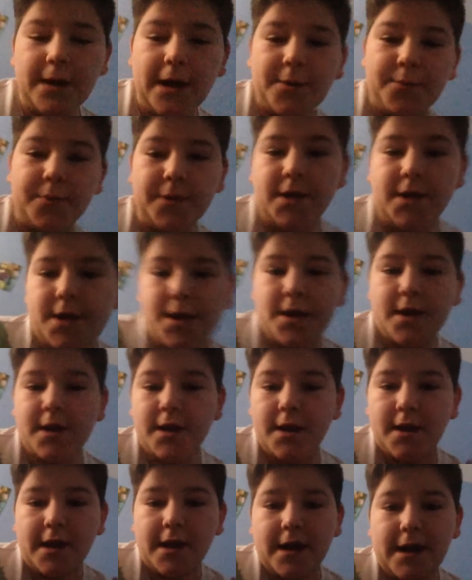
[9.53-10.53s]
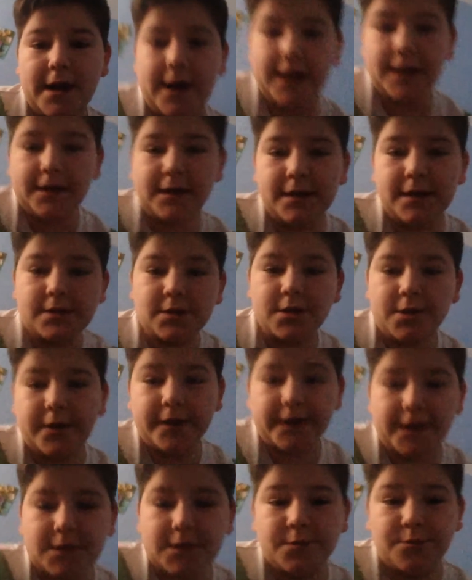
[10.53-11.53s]
happy, and let's go
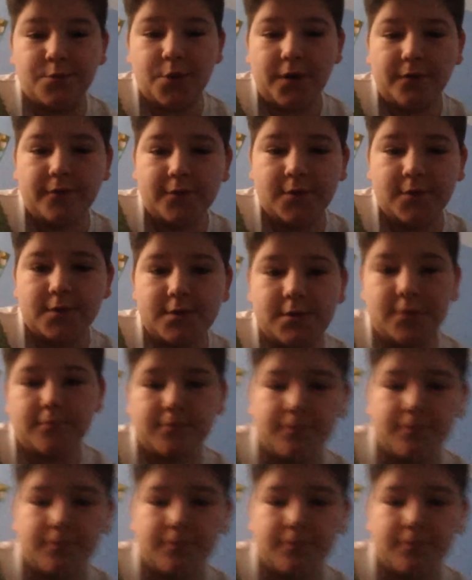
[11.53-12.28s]
and get some breakfast.